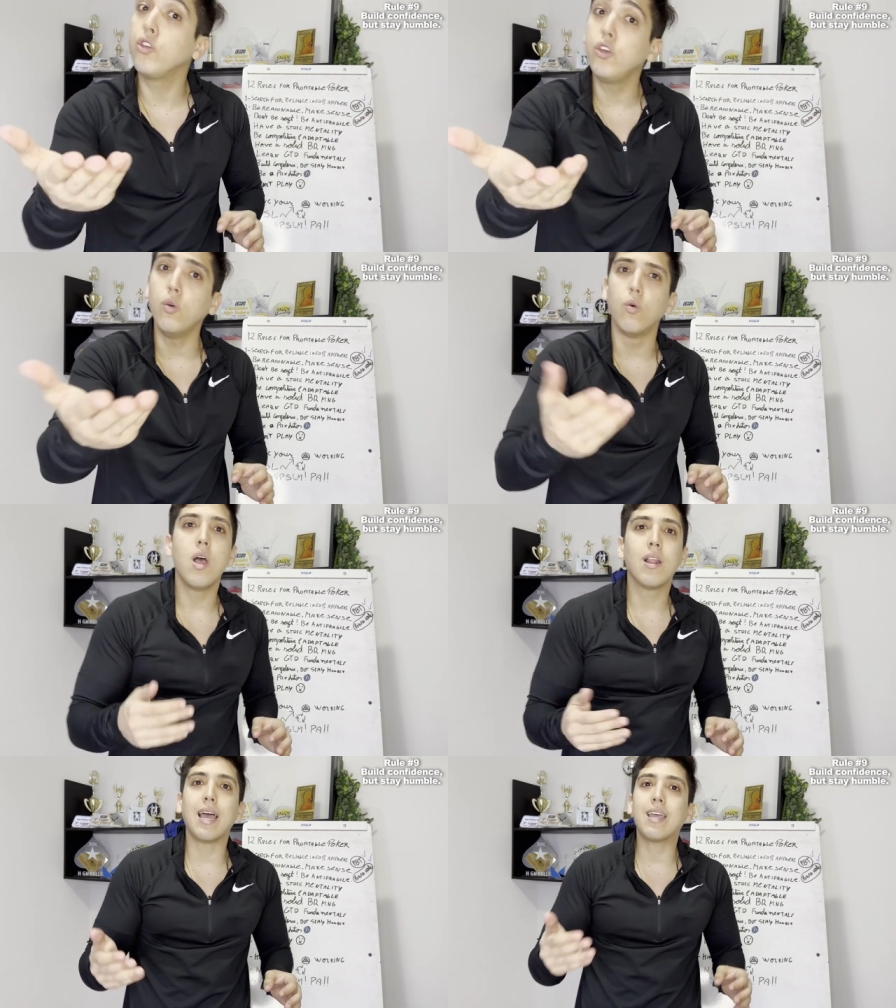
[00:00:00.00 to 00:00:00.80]
you,
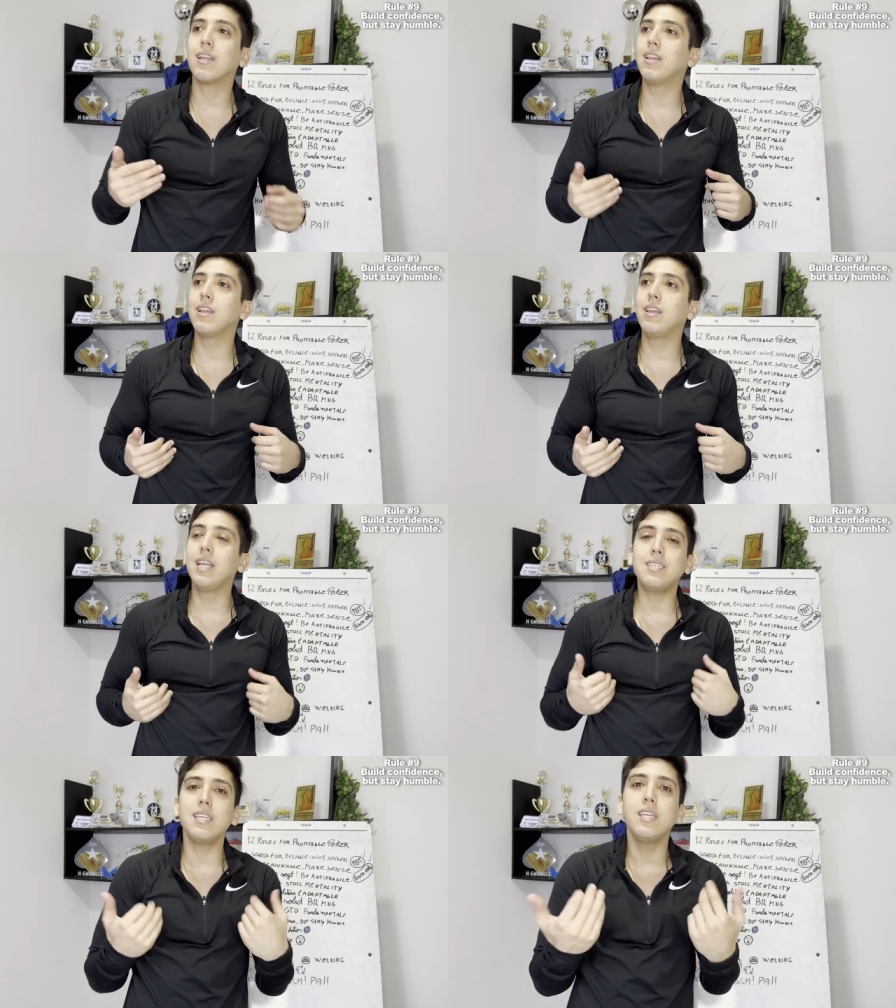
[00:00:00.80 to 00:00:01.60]
like
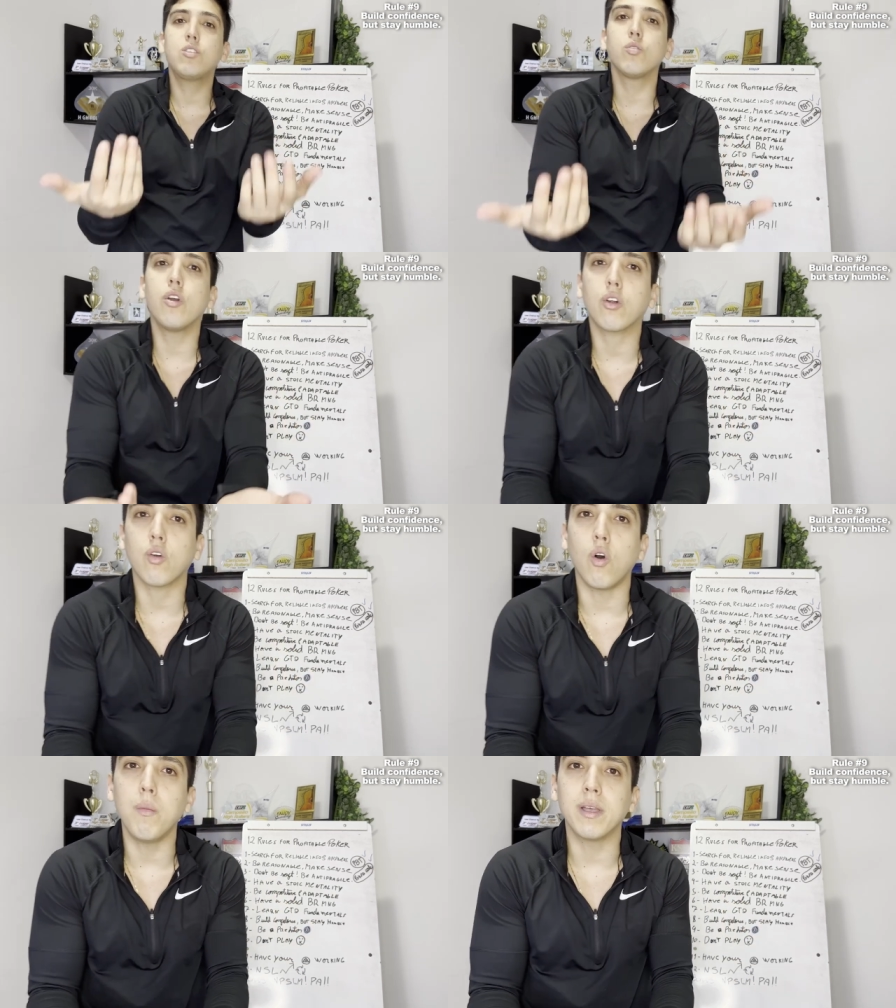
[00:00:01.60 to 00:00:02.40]
listening to your
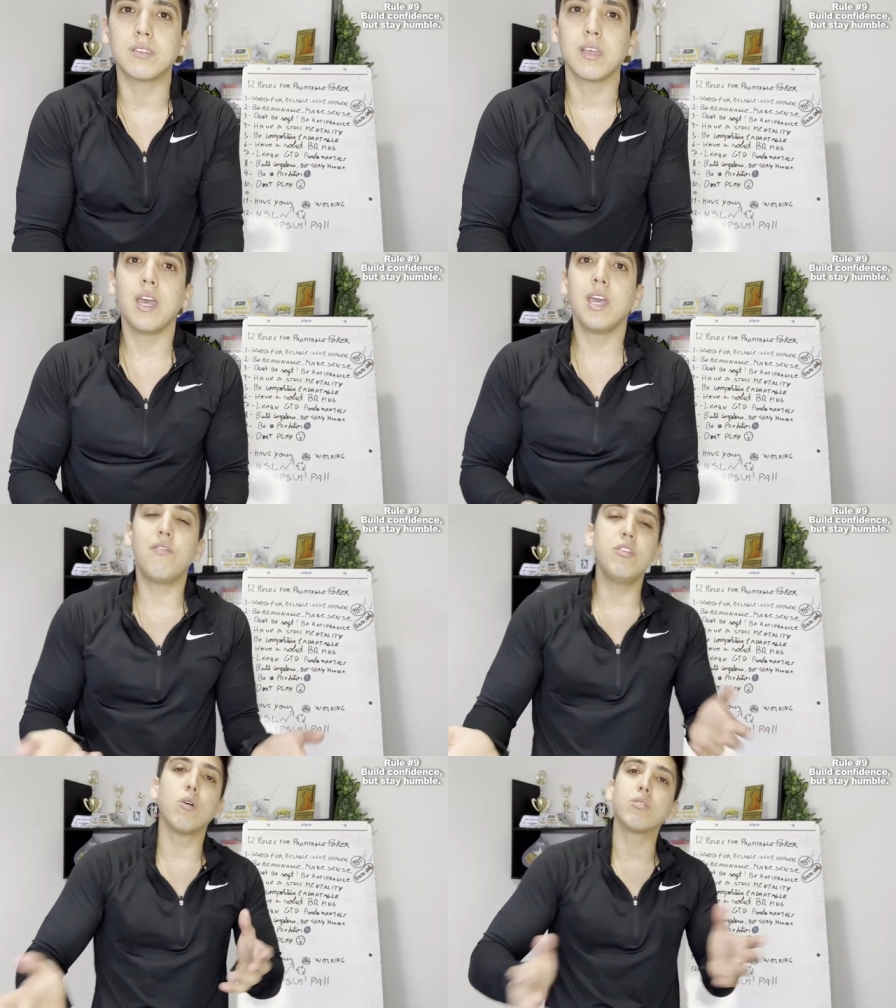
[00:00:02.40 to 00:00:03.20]
comments,
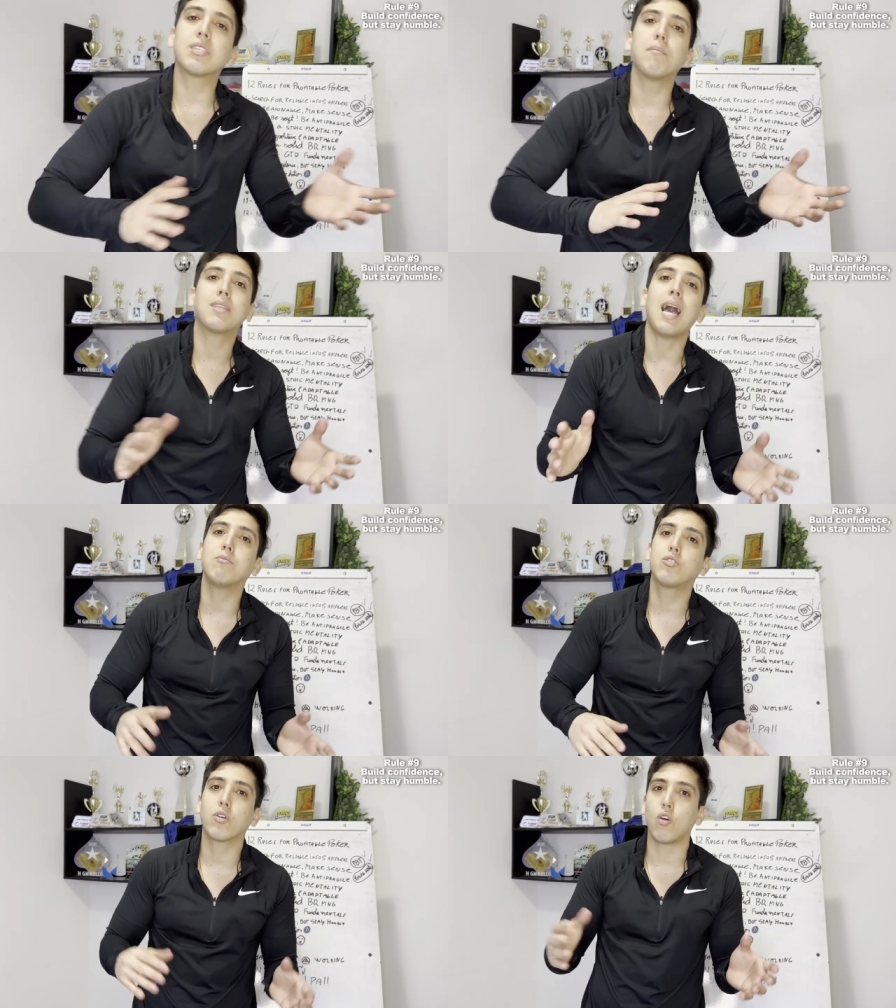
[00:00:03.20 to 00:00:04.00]
even though
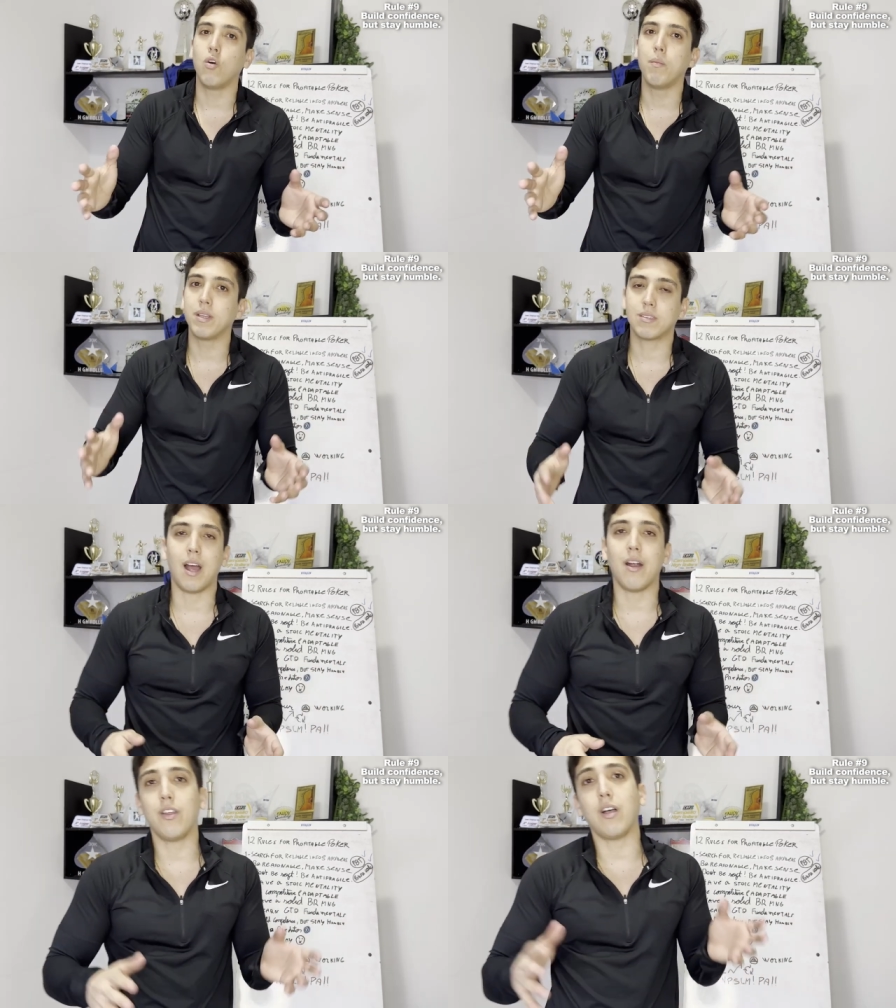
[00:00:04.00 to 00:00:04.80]
sometimes your comments
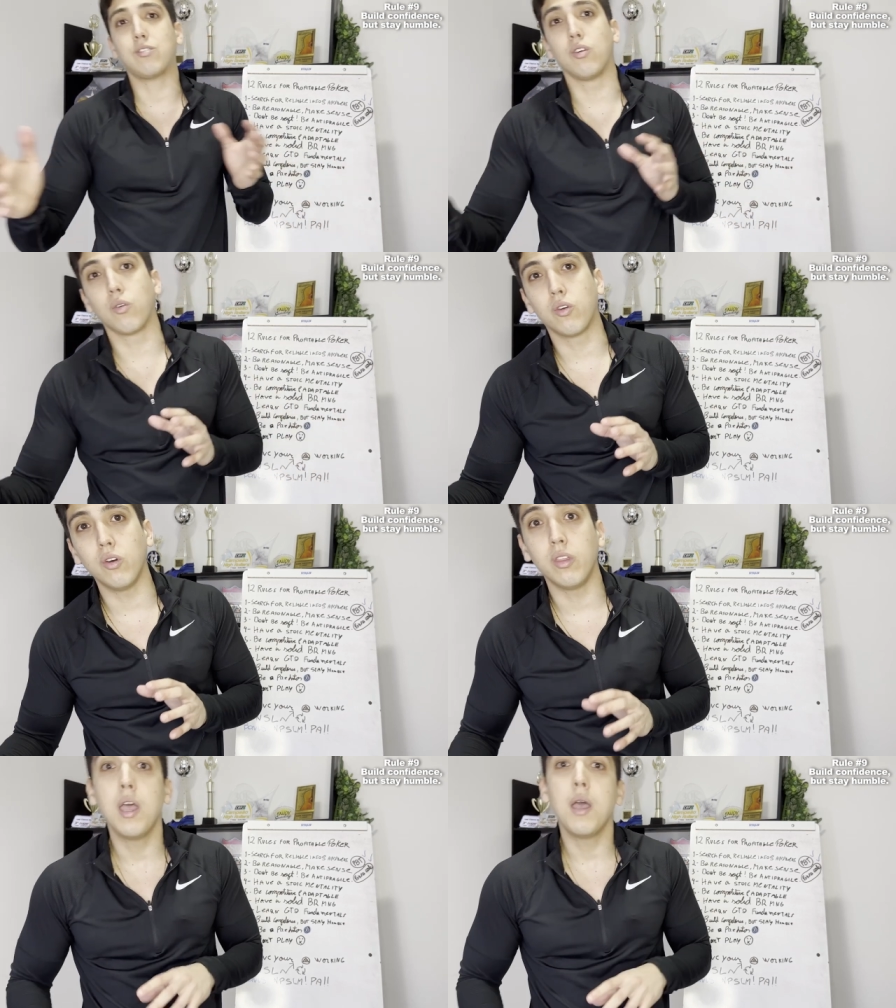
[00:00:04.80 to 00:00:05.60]
are not so
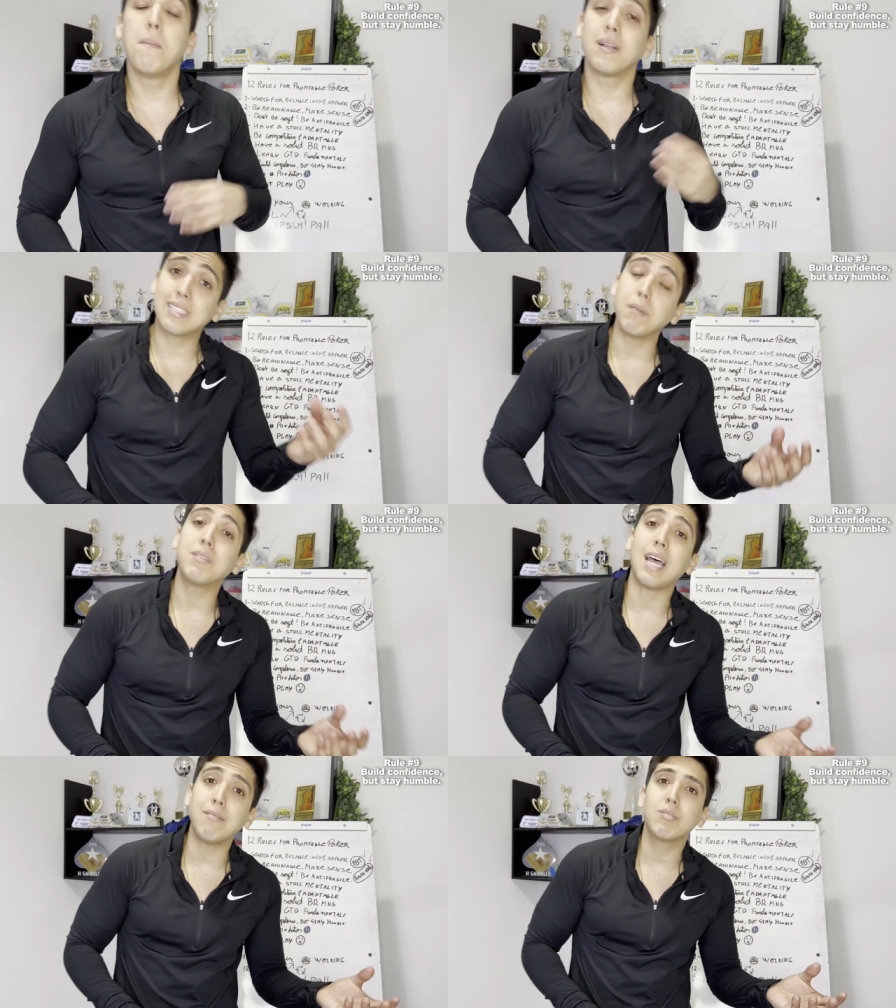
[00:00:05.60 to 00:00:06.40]
good, but
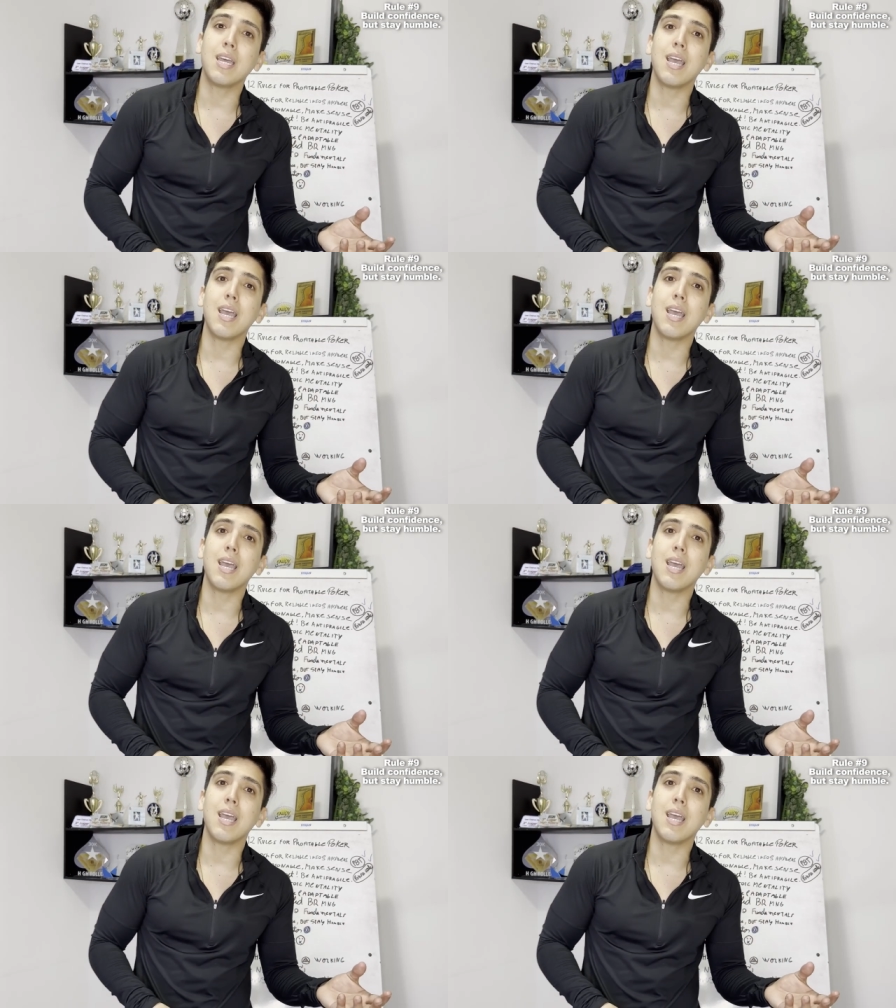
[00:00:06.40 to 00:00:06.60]
sometimes they